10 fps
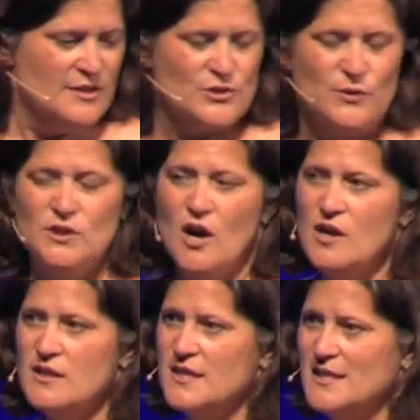So
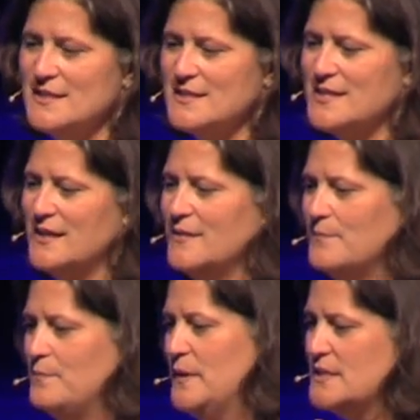along these
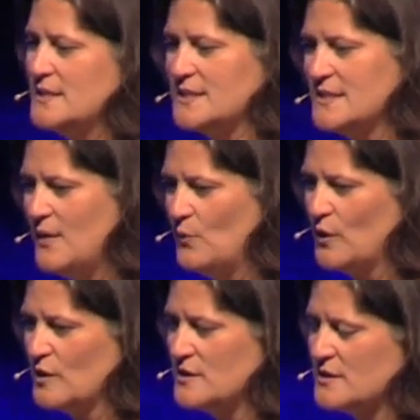business
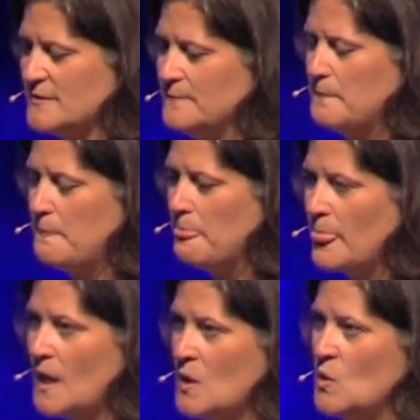networks,
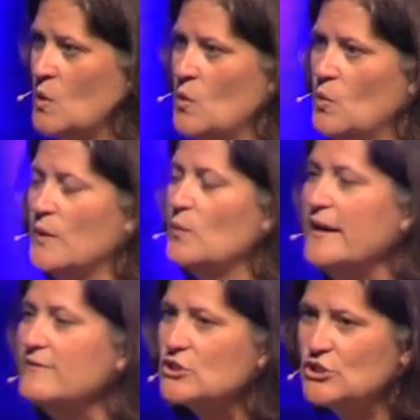what
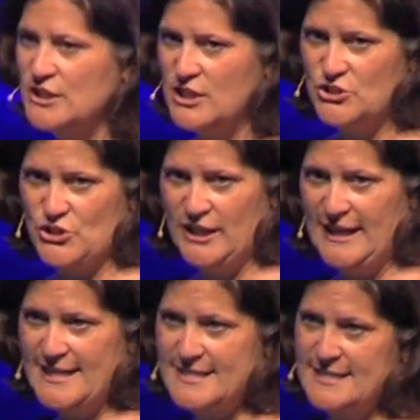we've learned in our journey at
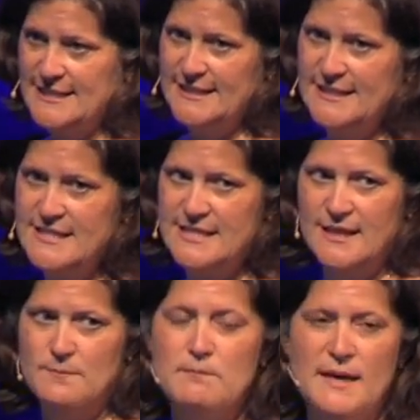Astia is
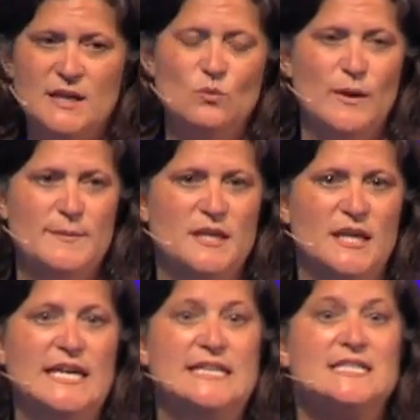that men and women
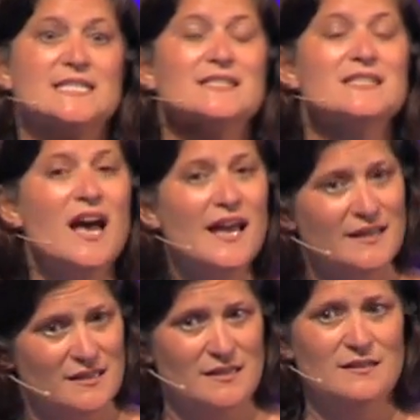in
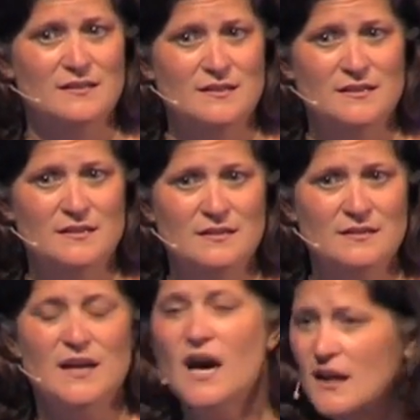society,
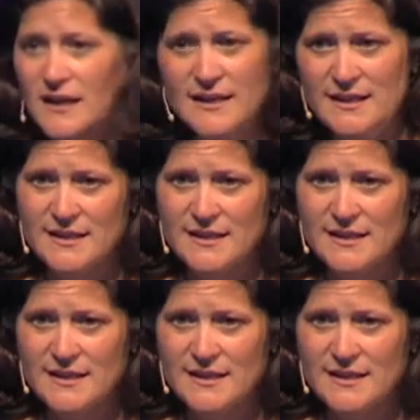not in